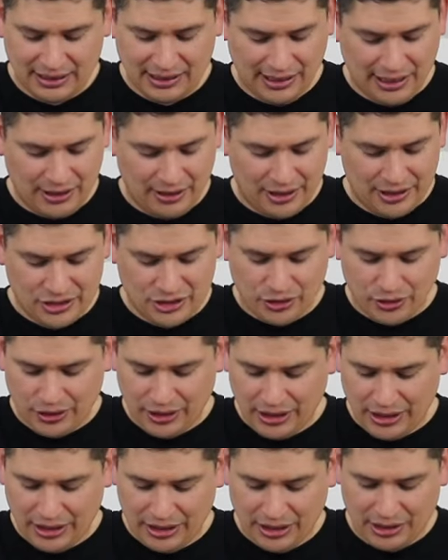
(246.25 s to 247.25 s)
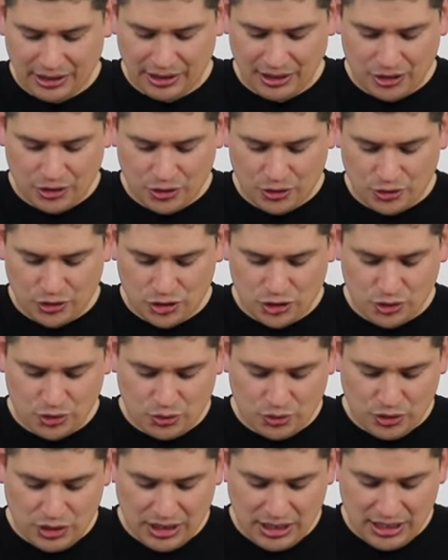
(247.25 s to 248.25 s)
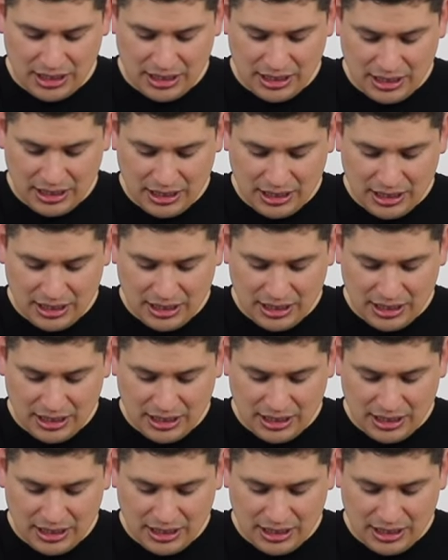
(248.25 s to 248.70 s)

Now let's go ahead and go to the